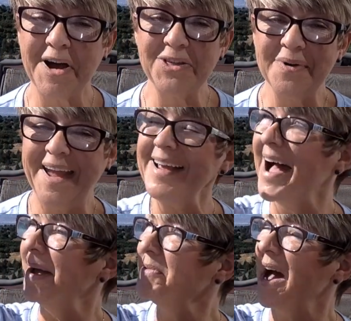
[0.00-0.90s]
by the way,
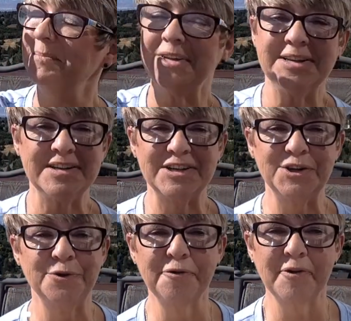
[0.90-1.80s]
I'm coming to
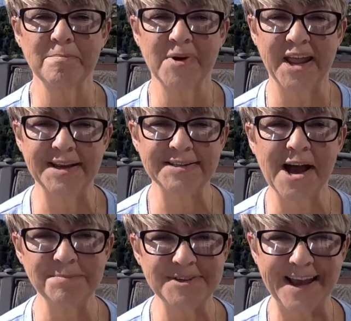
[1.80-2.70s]
you from my
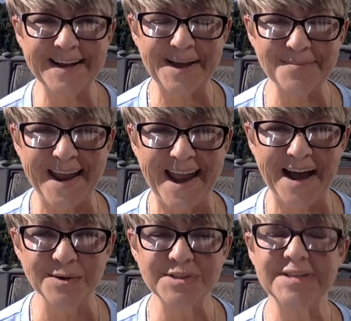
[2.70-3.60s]
top deck at my
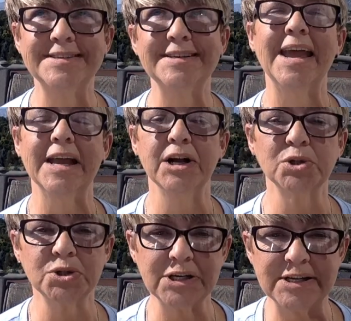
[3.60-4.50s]
house. It's a
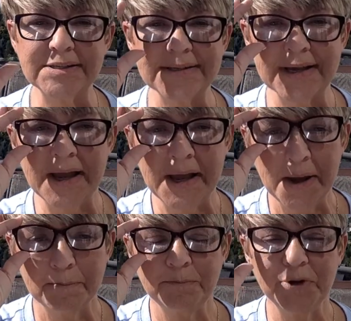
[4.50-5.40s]
glorious,
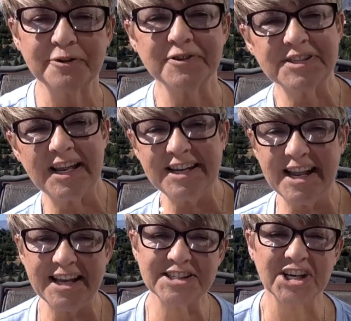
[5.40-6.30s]
beautiful sunny
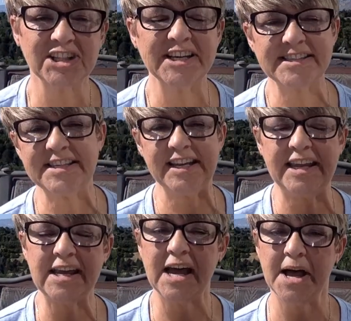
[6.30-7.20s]
day in Salt Lake
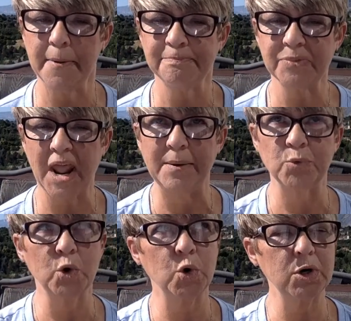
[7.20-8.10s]
City. I'm
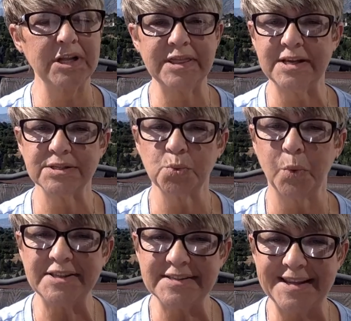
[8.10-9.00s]
recording this
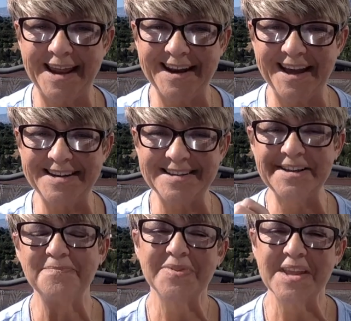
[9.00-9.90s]
Wednesday night,
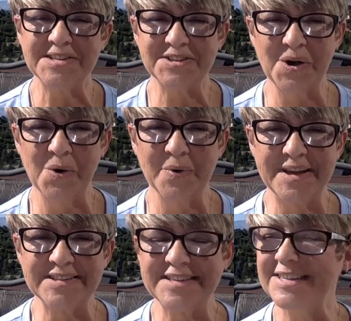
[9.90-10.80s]
so
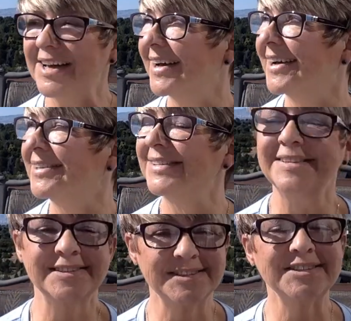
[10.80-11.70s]
it's
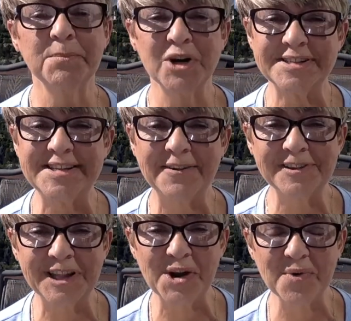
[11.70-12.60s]
summer has
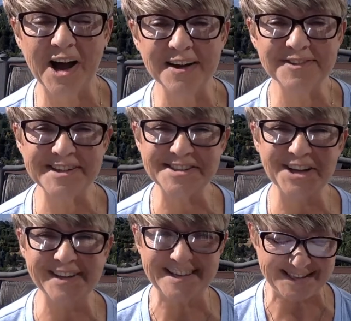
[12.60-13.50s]
definitely arrived in
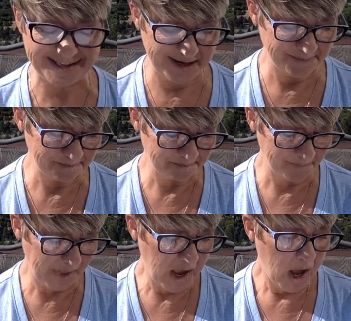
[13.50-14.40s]
Salt Lake City.
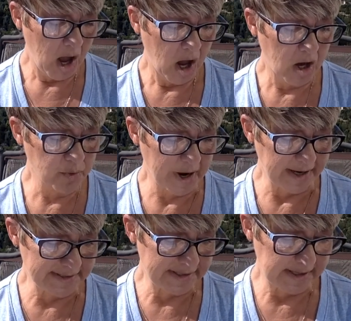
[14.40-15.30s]
All right,